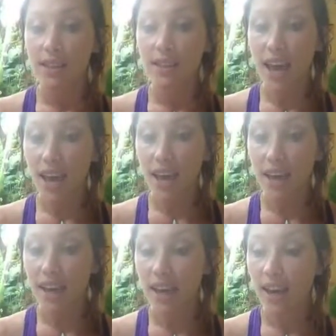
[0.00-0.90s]

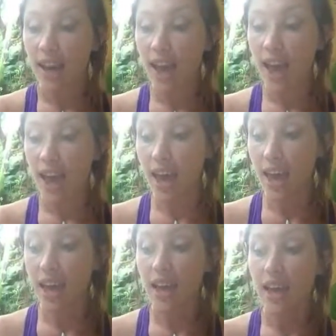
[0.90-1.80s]
take
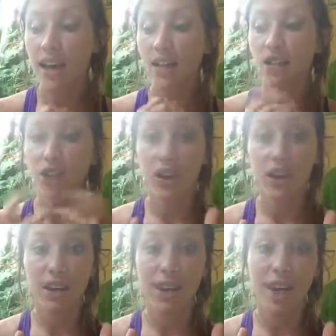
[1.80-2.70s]
a
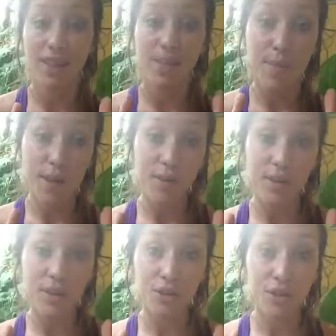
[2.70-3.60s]
look at the
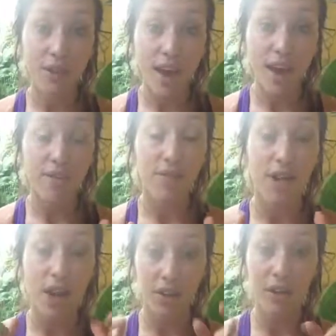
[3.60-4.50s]
people in your life
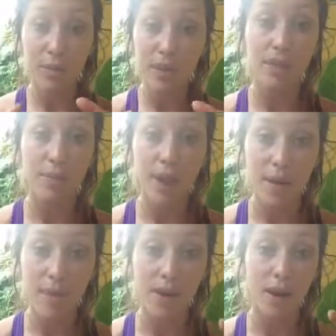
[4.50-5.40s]
on your piece of
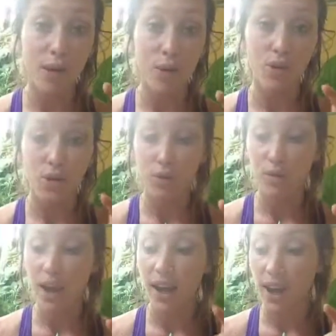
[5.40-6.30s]
paper, and I want you to
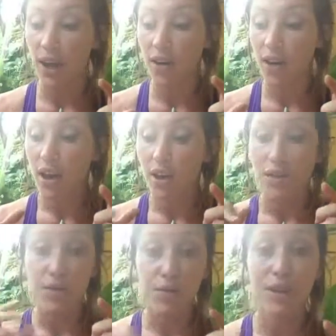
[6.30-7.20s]
write out
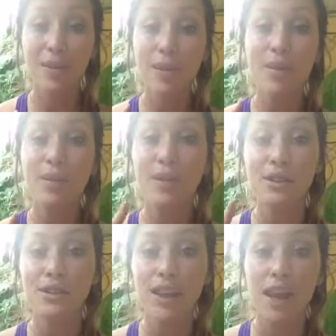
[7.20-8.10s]
the 3 people in
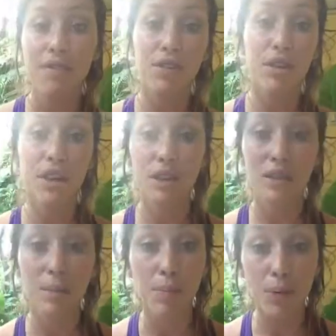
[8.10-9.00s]
your life that are going to
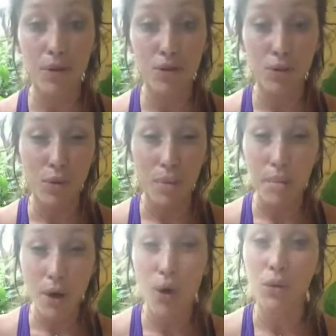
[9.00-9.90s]
support you the
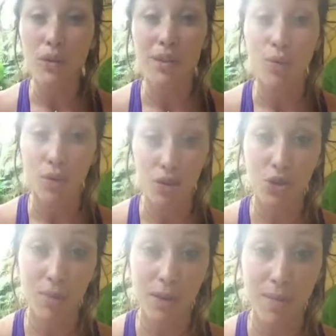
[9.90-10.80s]
most in what
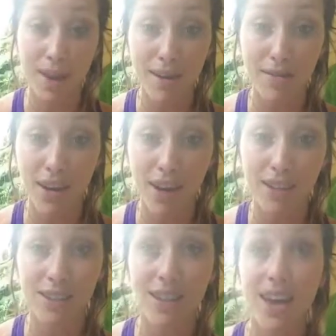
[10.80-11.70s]
you want to
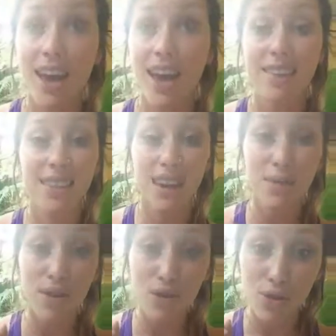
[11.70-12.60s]
manifest. And then I
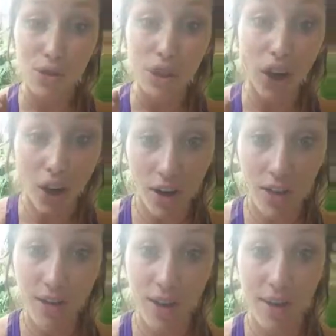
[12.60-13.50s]
want you to
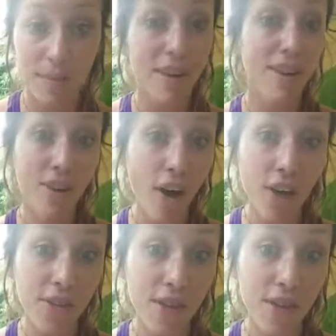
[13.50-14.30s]
call them. Call